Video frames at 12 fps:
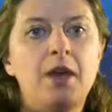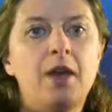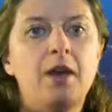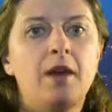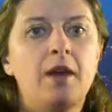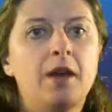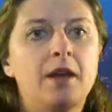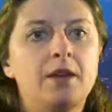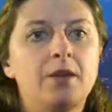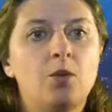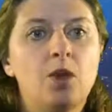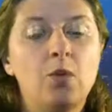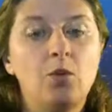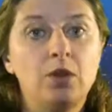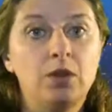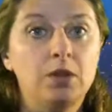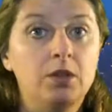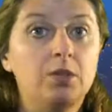and it
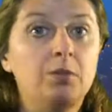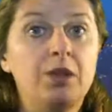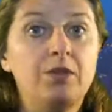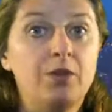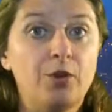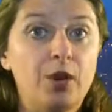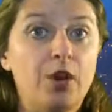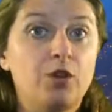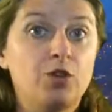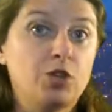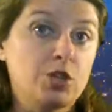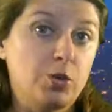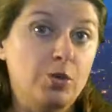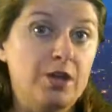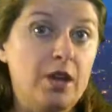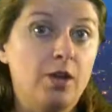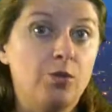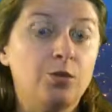will be very hard to slow it
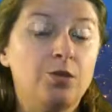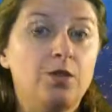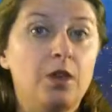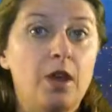down